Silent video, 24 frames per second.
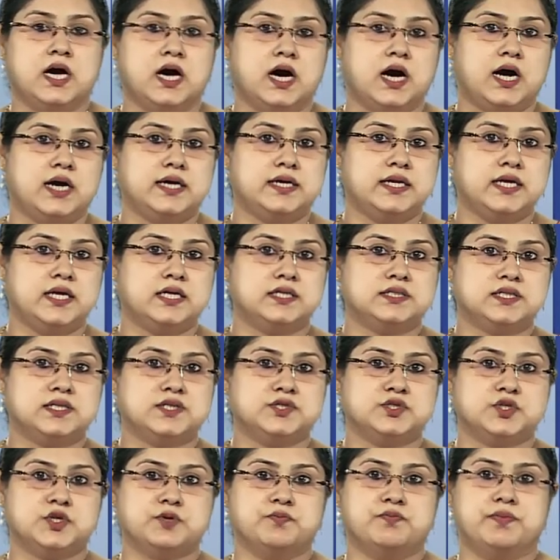a teacher
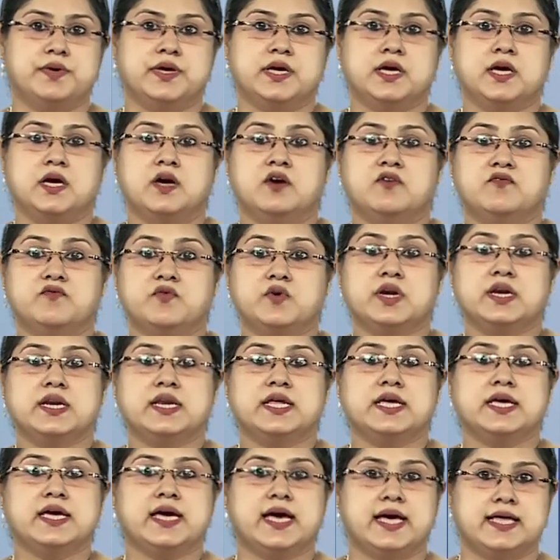should be
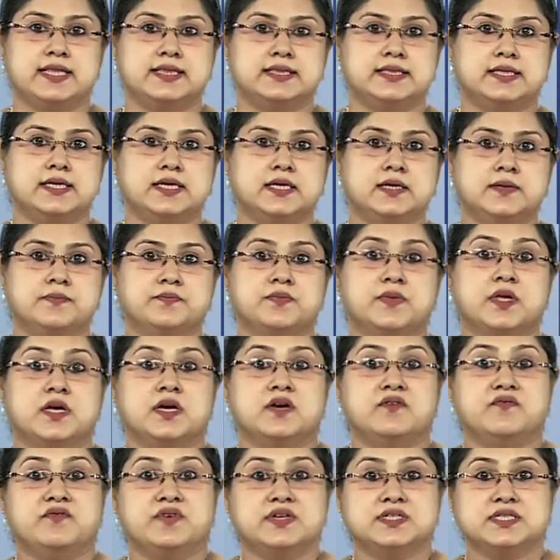fully healthy
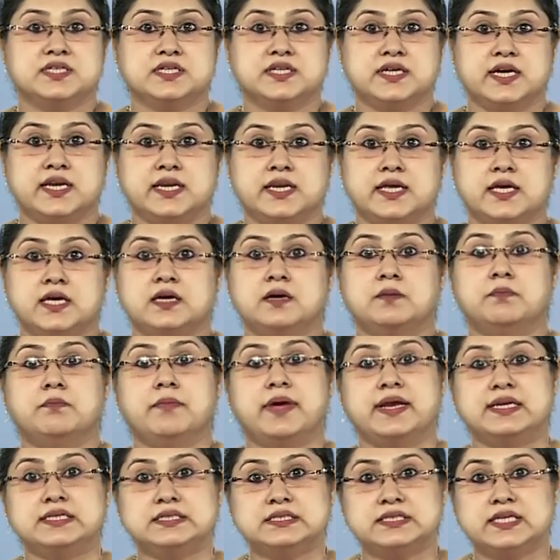physically,
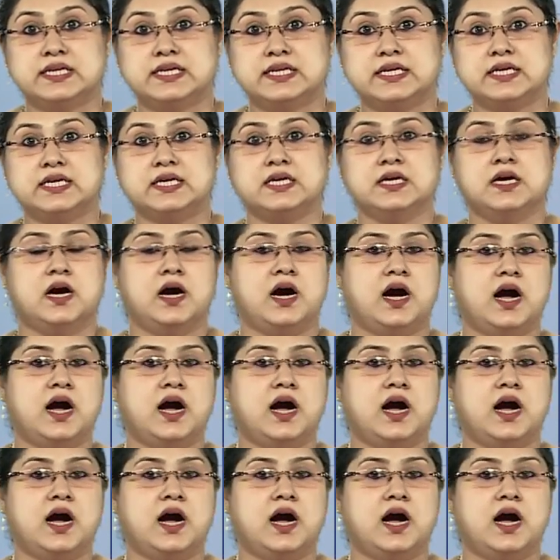mentally,